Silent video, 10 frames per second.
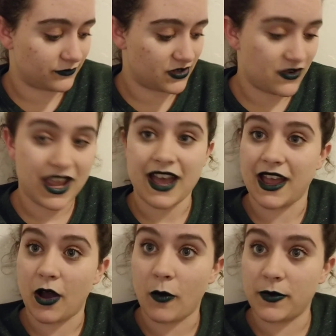So yeah,
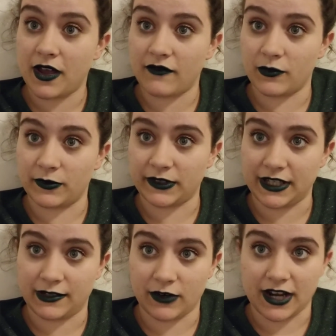I hope you have a really
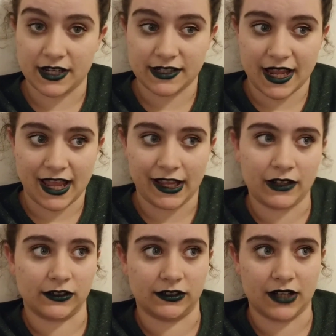great
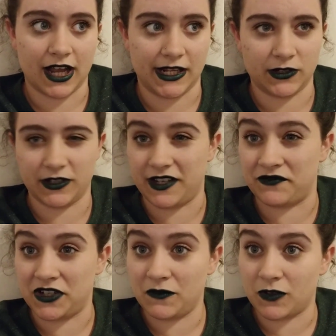day or night or
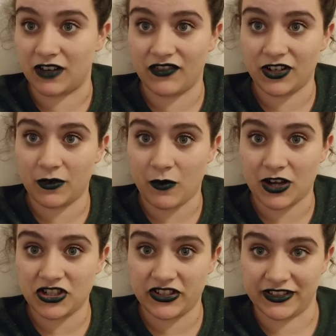evening whenever you're
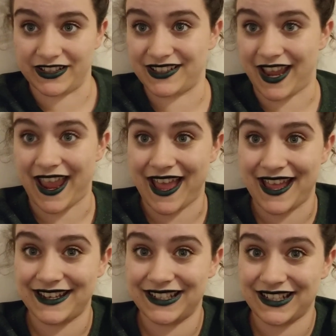watching this,
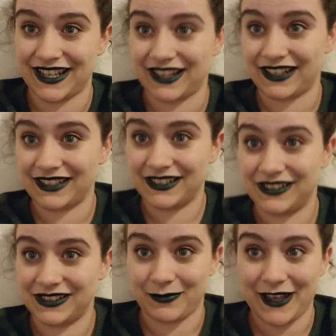and
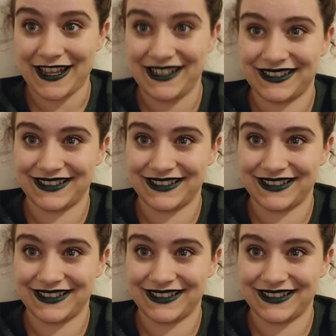goodbye.